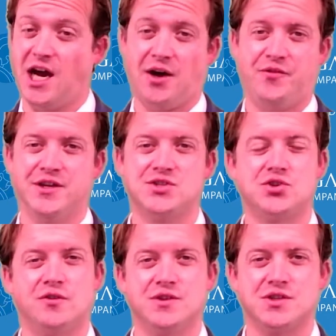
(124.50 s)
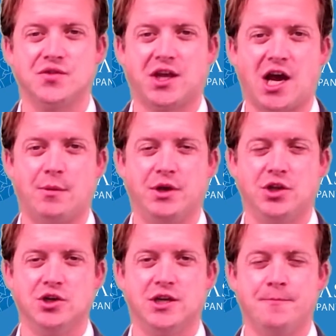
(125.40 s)
obvious service of the common
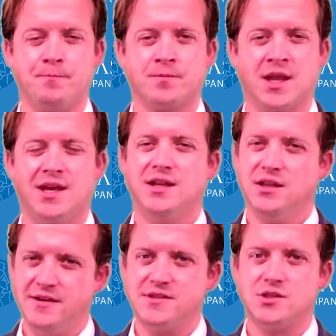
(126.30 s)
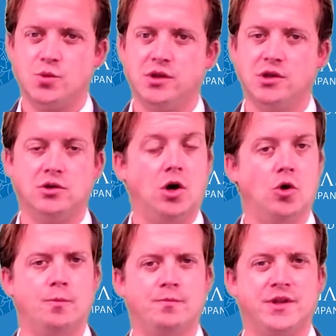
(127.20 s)
good leaves us with little
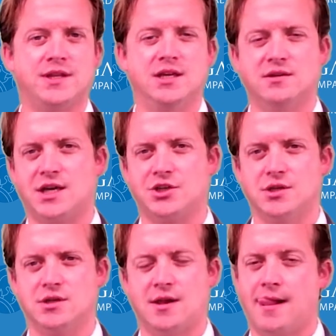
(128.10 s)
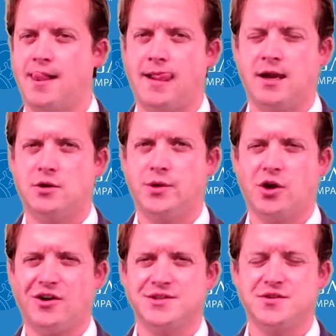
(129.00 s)
hope that the election,
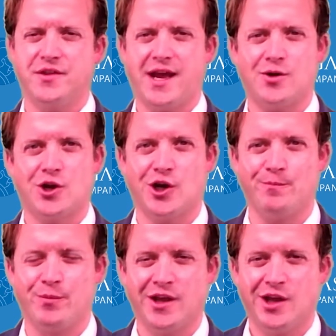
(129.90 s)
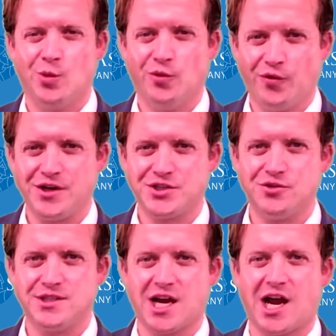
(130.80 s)
regardless of the outcome, will foster a
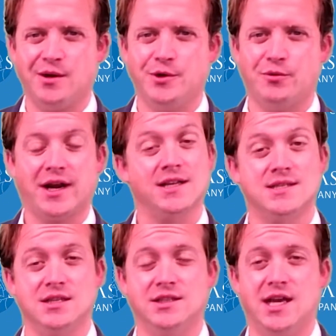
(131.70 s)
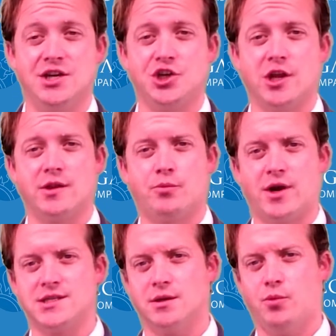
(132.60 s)
timely reconciliation on the
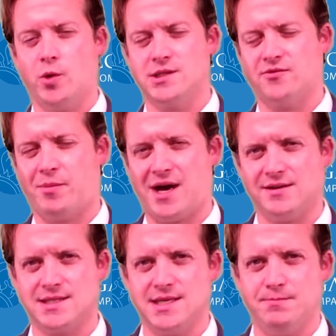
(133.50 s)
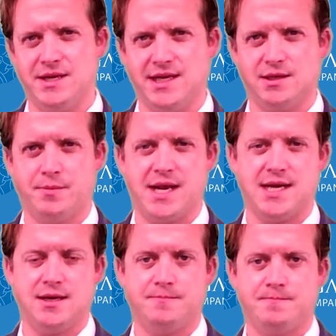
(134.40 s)
pressing points of policy being
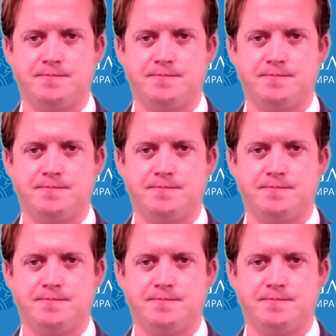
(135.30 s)
debated.